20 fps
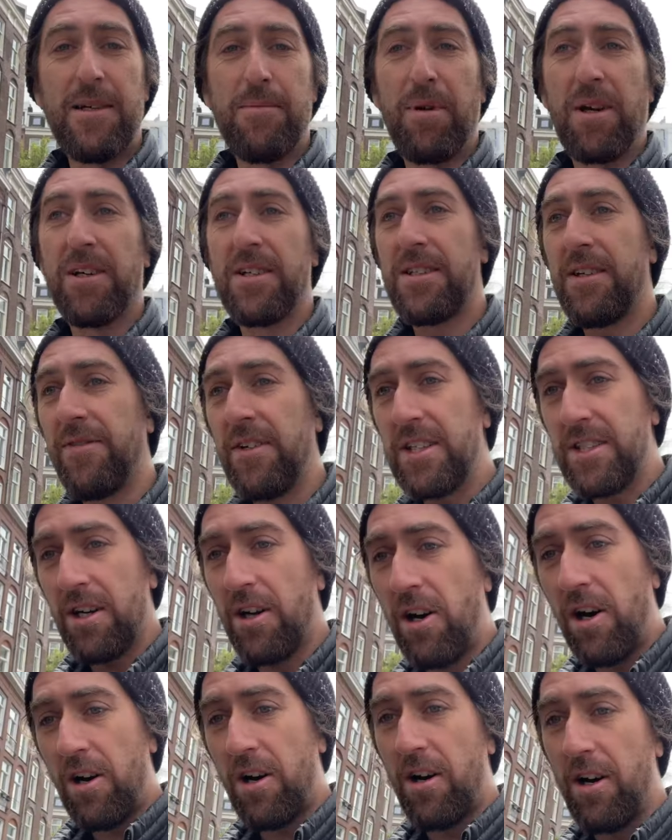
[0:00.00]
because if it's
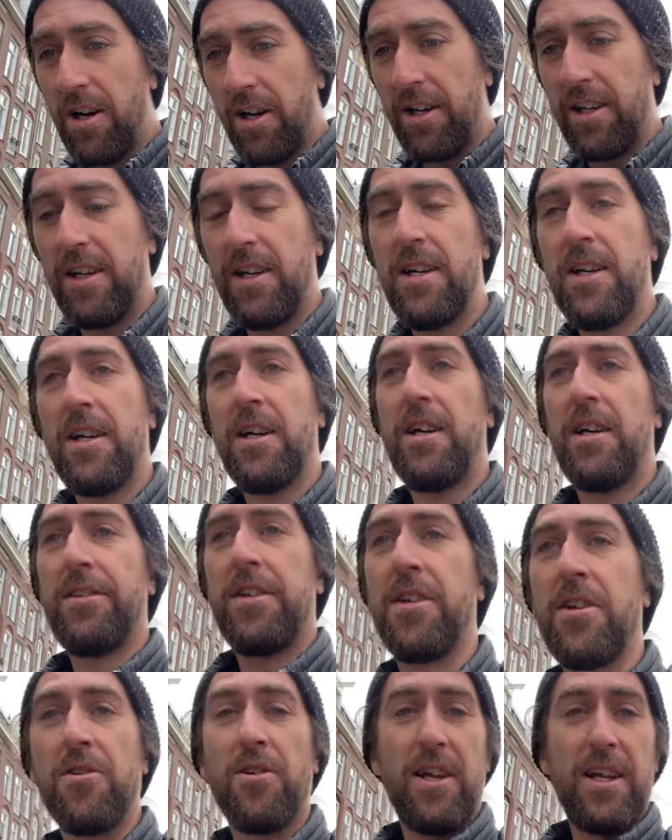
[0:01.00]
hard,
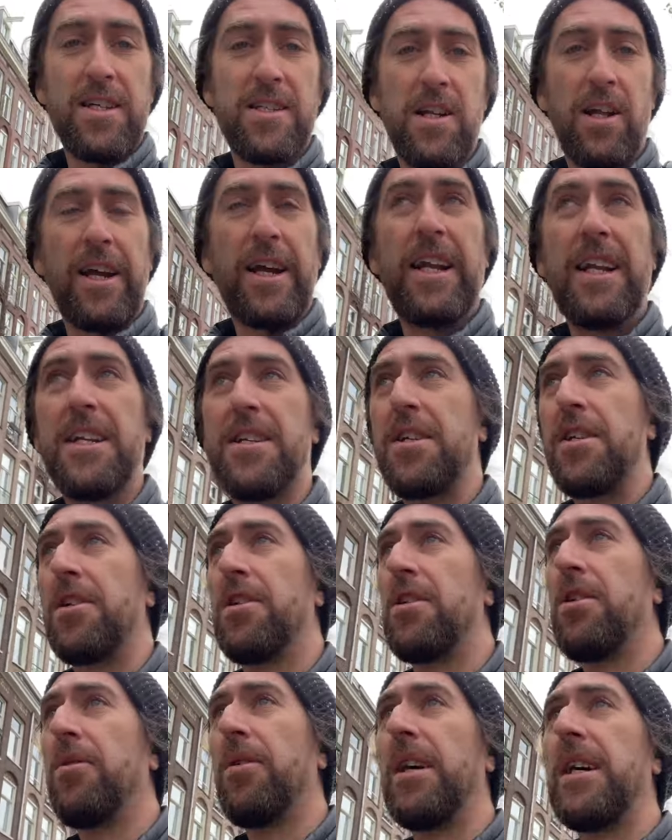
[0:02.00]
then you're less likely
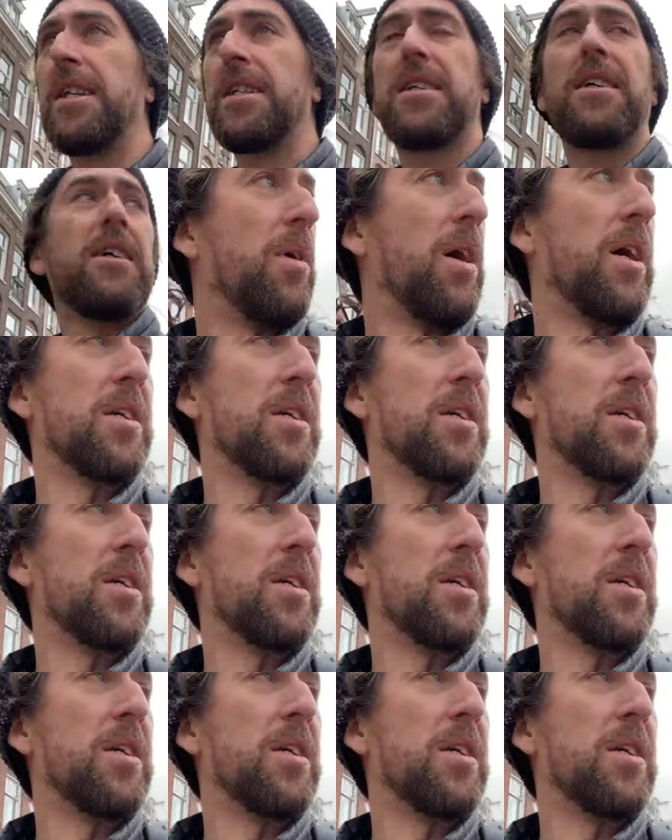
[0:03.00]
to do it.